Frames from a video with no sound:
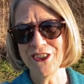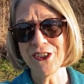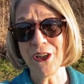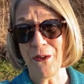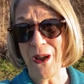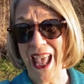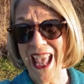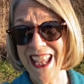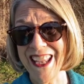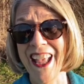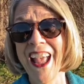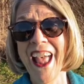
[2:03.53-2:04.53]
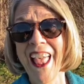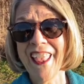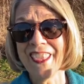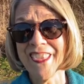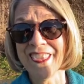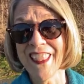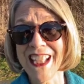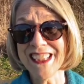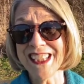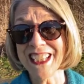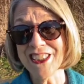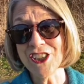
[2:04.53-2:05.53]
So hey,
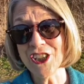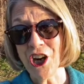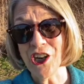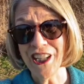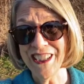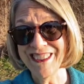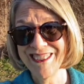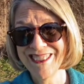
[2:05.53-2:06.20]
let's get started.